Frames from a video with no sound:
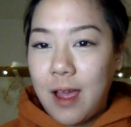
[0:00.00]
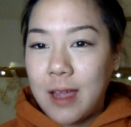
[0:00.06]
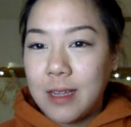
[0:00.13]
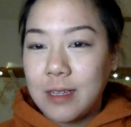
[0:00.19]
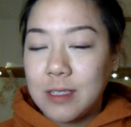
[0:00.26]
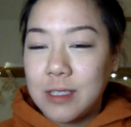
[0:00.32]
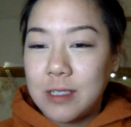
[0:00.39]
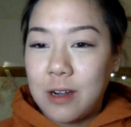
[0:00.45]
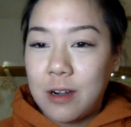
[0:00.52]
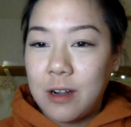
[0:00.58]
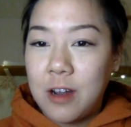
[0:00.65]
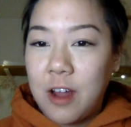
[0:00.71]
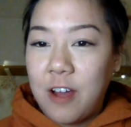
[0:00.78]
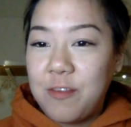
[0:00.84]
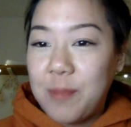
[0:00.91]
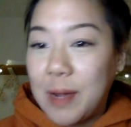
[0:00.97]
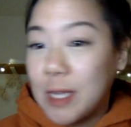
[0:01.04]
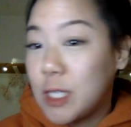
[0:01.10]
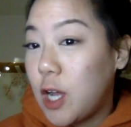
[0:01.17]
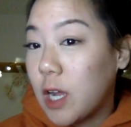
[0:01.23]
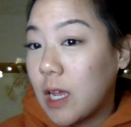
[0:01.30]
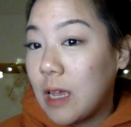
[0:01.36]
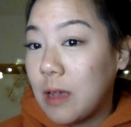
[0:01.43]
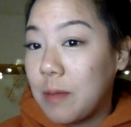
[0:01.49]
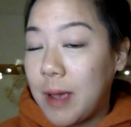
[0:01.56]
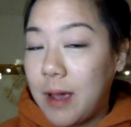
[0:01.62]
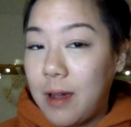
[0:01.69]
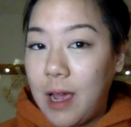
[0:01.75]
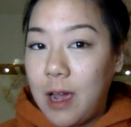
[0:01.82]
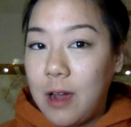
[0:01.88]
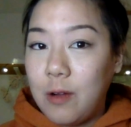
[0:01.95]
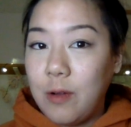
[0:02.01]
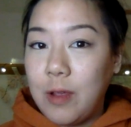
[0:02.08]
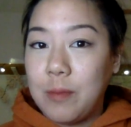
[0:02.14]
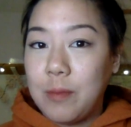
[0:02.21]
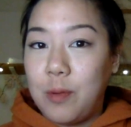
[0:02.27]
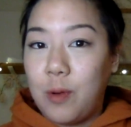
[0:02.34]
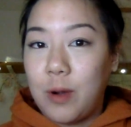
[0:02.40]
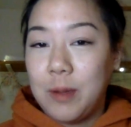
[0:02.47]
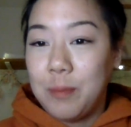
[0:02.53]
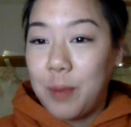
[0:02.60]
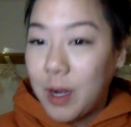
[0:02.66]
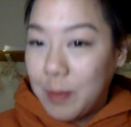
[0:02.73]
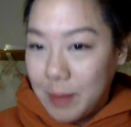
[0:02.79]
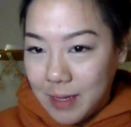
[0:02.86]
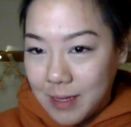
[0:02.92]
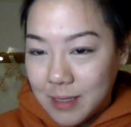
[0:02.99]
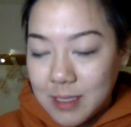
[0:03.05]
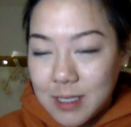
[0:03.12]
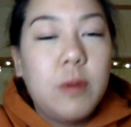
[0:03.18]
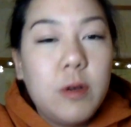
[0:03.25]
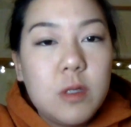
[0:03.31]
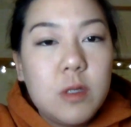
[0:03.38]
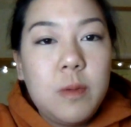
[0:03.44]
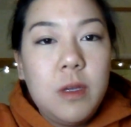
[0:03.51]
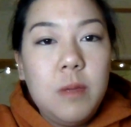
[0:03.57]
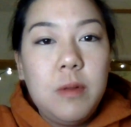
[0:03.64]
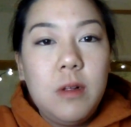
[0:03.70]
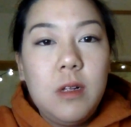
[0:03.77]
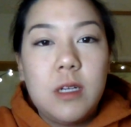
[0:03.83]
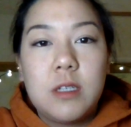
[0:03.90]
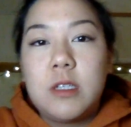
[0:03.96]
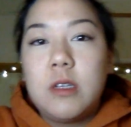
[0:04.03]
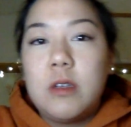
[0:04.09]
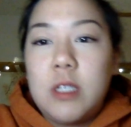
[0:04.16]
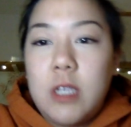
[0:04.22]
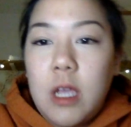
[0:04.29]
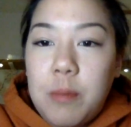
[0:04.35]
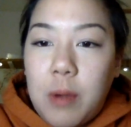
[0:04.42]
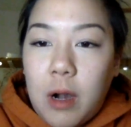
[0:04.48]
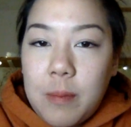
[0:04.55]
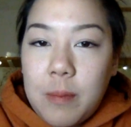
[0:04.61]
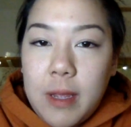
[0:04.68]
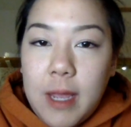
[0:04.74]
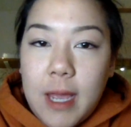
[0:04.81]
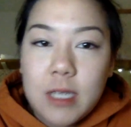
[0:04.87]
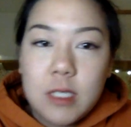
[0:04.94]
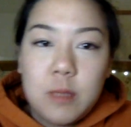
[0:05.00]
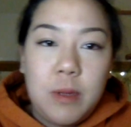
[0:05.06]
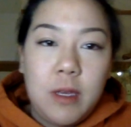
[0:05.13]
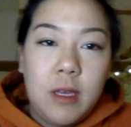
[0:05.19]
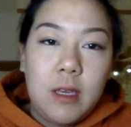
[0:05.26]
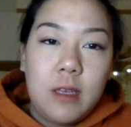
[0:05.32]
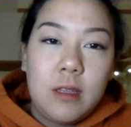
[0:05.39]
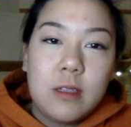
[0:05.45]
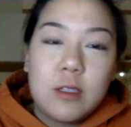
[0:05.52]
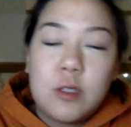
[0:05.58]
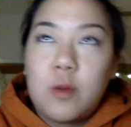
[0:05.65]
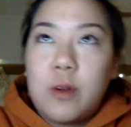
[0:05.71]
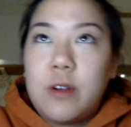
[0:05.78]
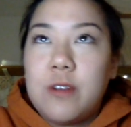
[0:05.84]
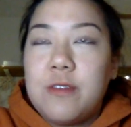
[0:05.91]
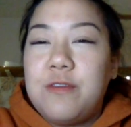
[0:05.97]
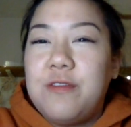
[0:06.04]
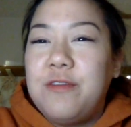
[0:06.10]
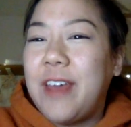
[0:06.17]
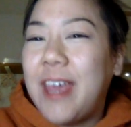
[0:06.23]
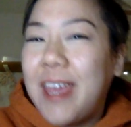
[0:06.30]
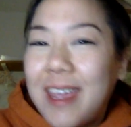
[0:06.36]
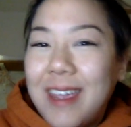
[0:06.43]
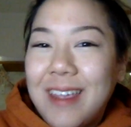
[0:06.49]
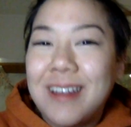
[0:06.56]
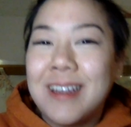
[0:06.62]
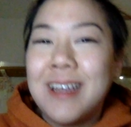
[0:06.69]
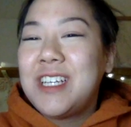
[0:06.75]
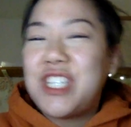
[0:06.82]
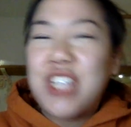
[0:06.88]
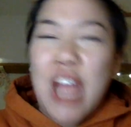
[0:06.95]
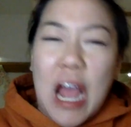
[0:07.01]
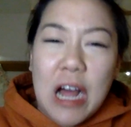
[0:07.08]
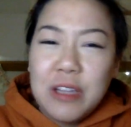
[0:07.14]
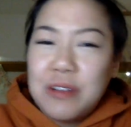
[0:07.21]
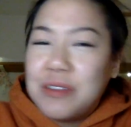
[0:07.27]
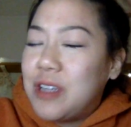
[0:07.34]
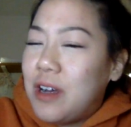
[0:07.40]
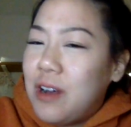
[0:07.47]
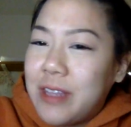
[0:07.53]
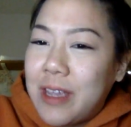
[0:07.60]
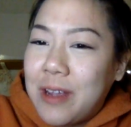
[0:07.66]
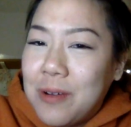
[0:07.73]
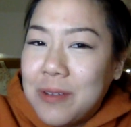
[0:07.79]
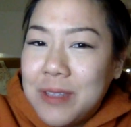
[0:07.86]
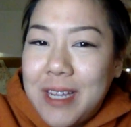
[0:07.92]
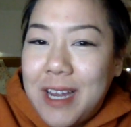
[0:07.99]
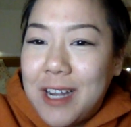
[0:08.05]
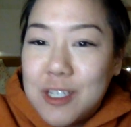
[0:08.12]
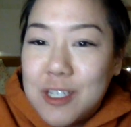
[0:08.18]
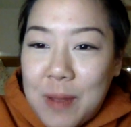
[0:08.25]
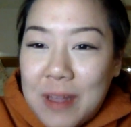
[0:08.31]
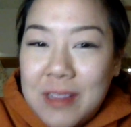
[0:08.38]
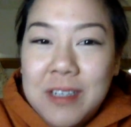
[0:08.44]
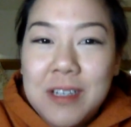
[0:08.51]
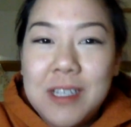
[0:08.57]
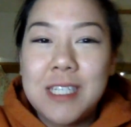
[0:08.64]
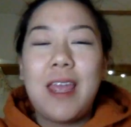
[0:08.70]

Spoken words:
I started off by talking about how important Barbie is. Most people associate Barbie as being the sort of vain, shallow doll that only cares about looks.